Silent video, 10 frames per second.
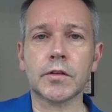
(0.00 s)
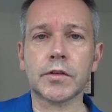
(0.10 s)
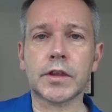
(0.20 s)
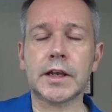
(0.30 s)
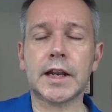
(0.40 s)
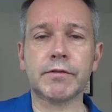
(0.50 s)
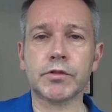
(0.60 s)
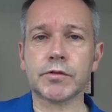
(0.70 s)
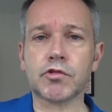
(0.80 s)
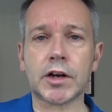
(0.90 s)
the
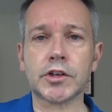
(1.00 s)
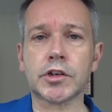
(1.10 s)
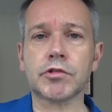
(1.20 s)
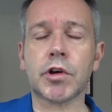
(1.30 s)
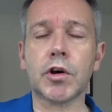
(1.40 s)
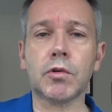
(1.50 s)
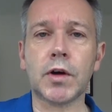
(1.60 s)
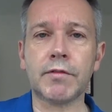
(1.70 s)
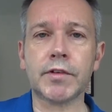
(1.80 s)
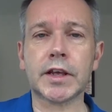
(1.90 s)
levels of traction control.
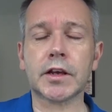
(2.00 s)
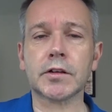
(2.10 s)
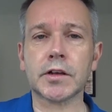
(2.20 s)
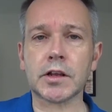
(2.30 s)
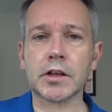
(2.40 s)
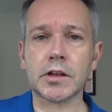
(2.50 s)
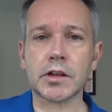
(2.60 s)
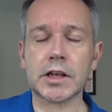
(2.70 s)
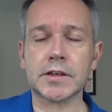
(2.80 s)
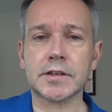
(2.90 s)
Everything
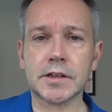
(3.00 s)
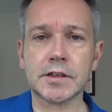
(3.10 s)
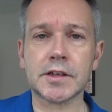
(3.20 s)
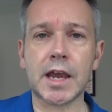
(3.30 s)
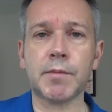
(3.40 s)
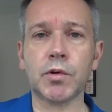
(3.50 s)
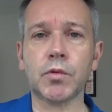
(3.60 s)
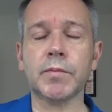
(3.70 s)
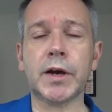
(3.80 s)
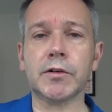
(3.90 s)
is the same in all
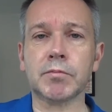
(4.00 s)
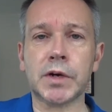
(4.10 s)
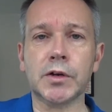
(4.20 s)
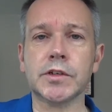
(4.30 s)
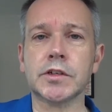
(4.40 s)
the modes.